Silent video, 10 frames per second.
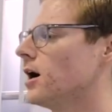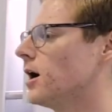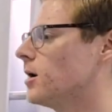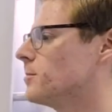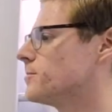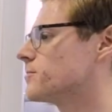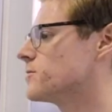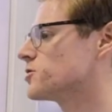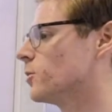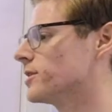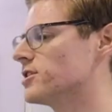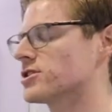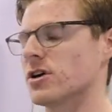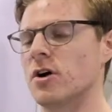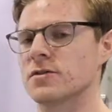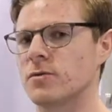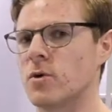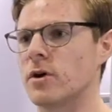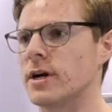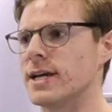Um, so what this solves
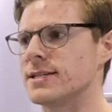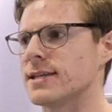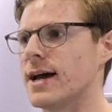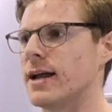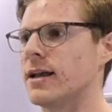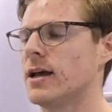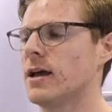for is that